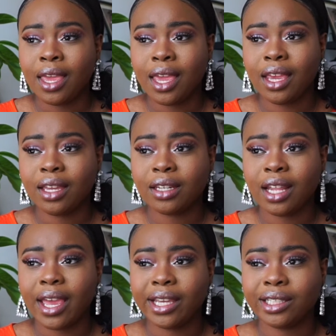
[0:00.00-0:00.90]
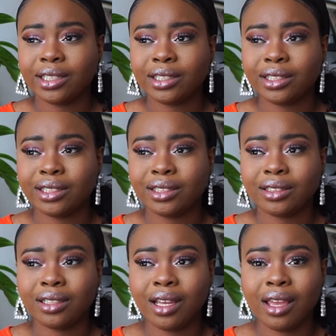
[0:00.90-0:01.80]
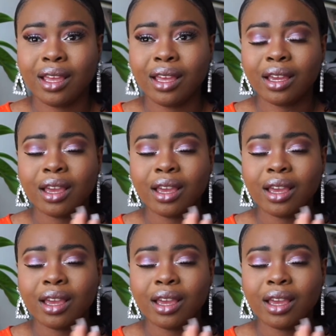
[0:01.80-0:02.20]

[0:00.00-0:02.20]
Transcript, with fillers: and like a